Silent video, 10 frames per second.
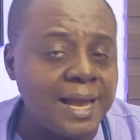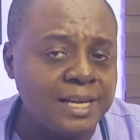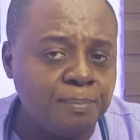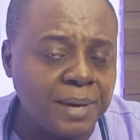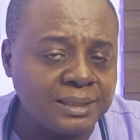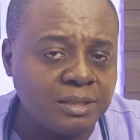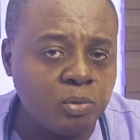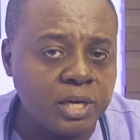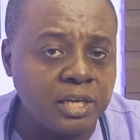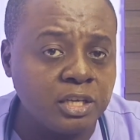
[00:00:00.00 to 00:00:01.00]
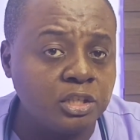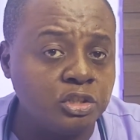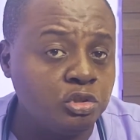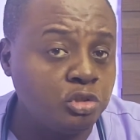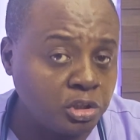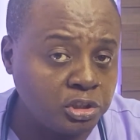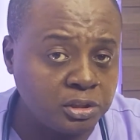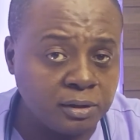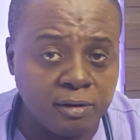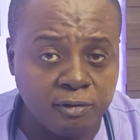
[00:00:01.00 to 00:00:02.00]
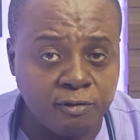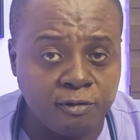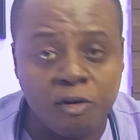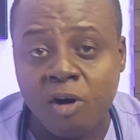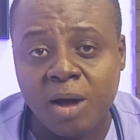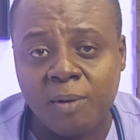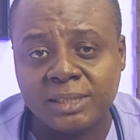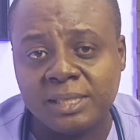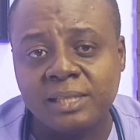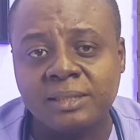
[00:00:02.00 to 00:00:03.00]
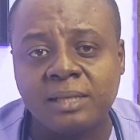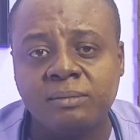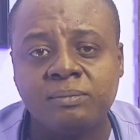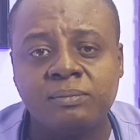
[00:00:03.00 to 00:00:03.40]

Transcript: and he passed away just 4 hours later.